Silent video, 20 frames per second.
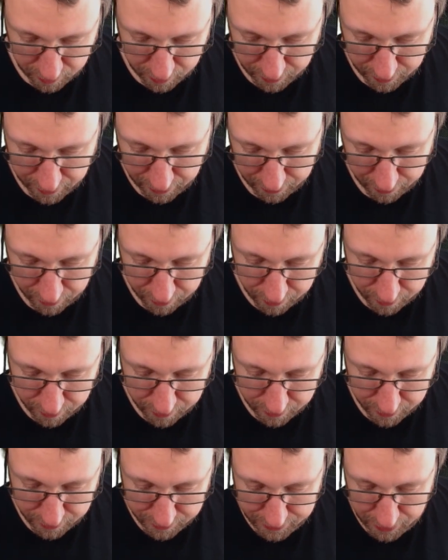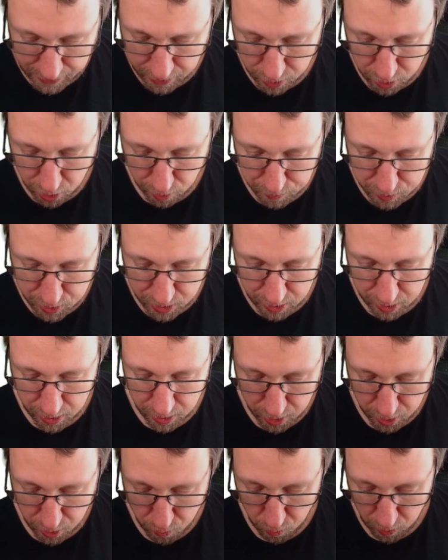Then the second option,
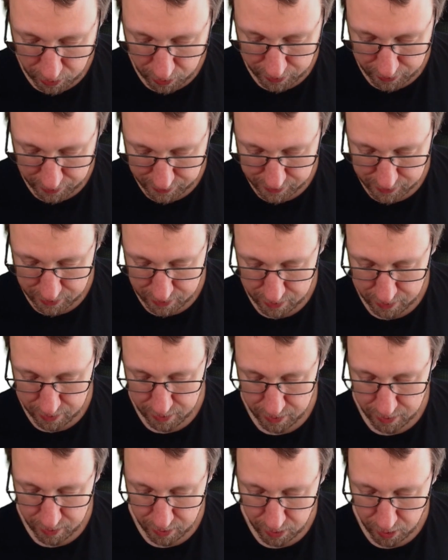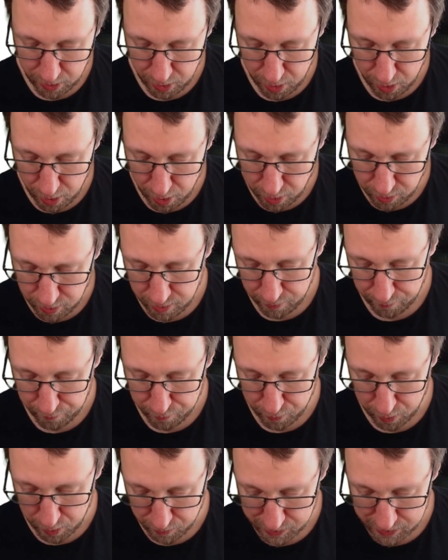U1 is not
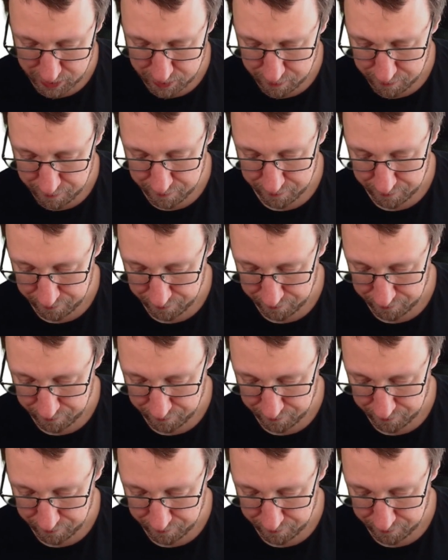frozen.